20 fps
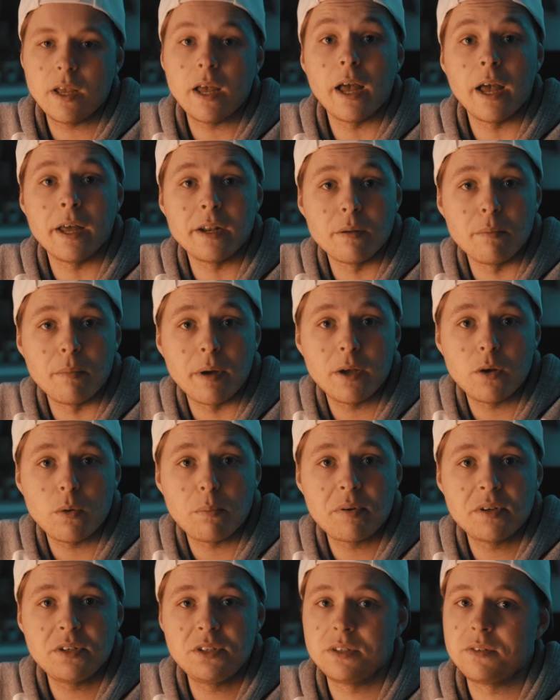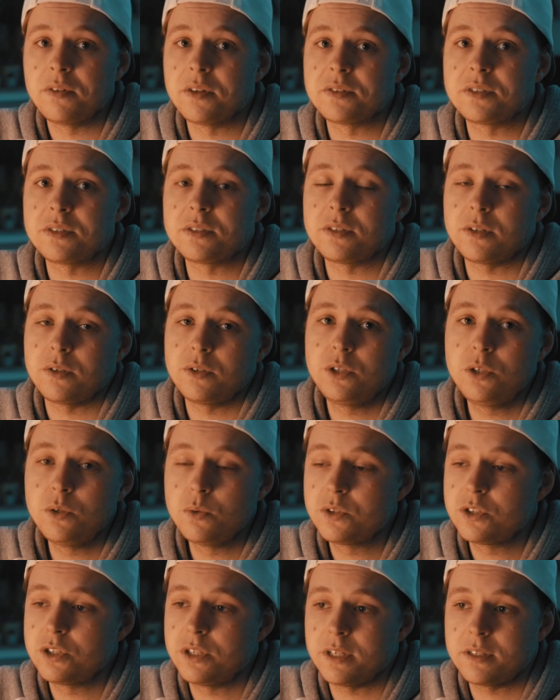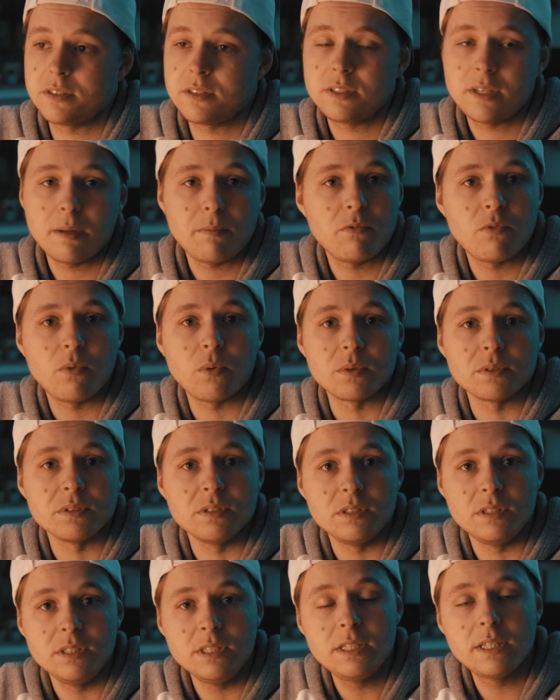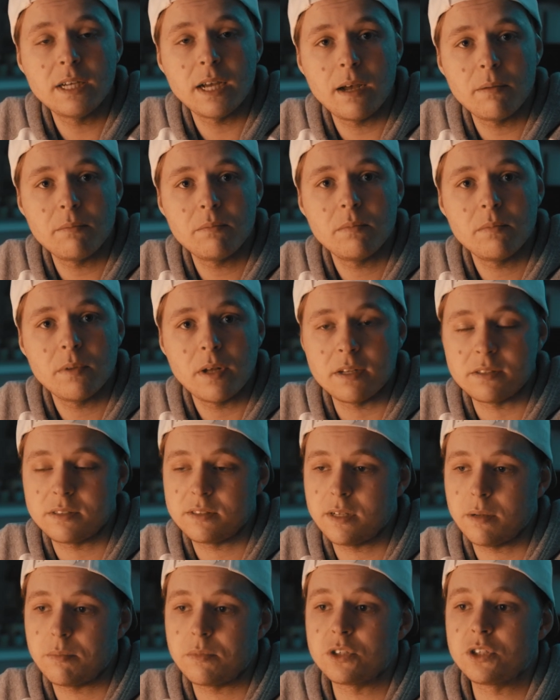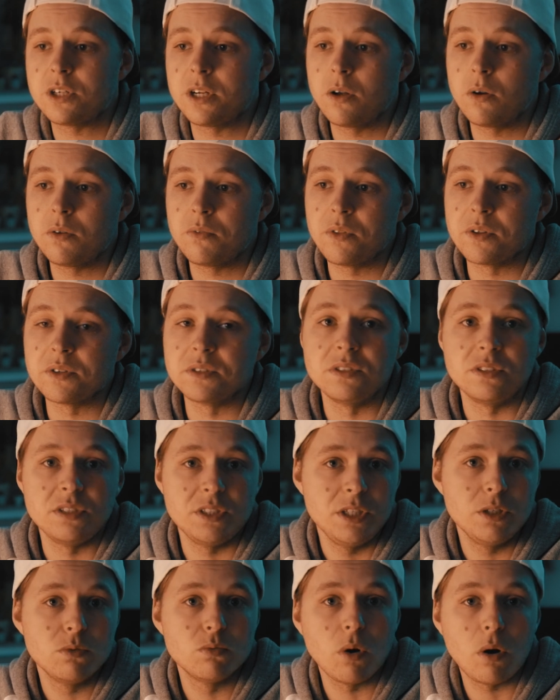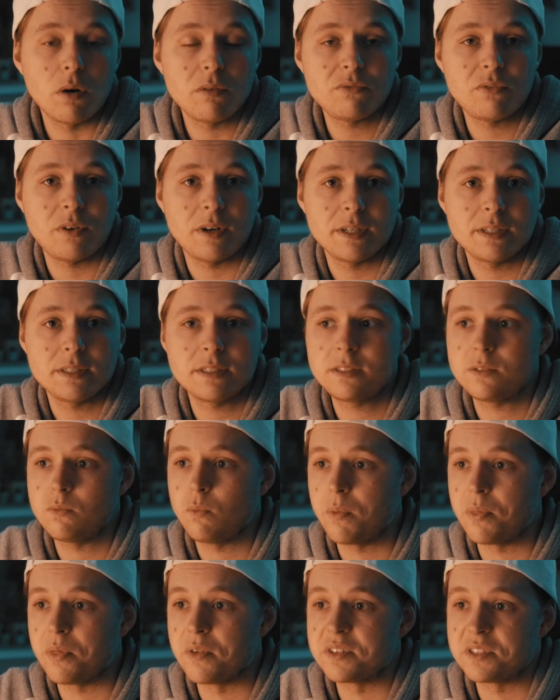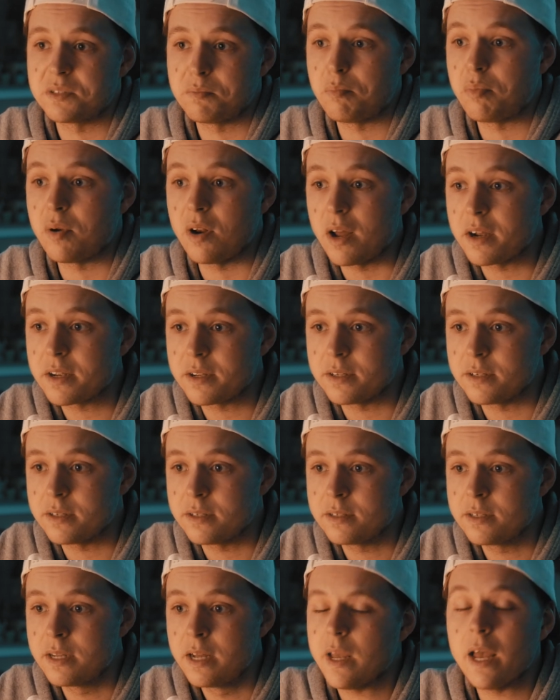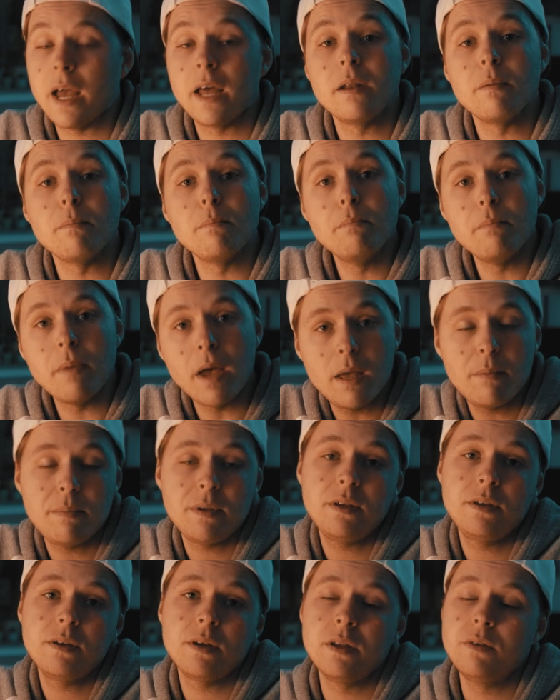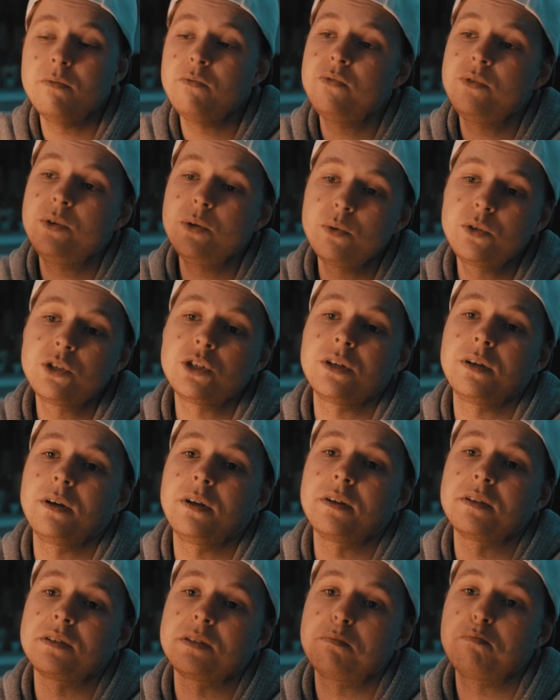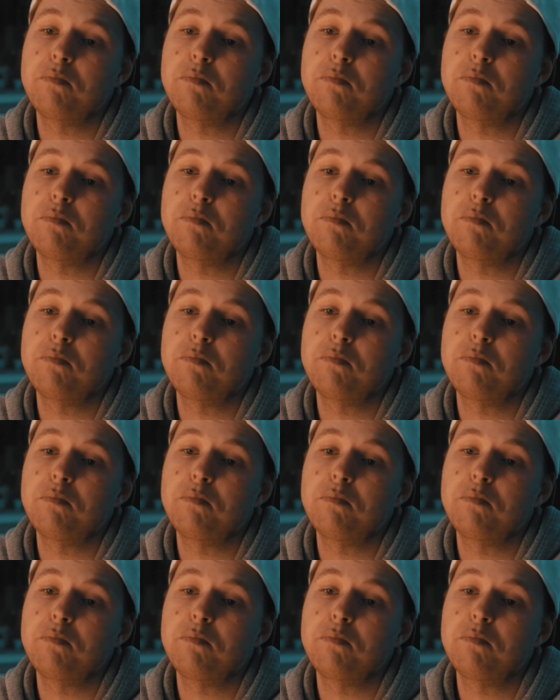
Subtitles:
And in my opinion, this is a huge next step for ZCam, establishing the ZRAW files with this plugin. And maybe in future it is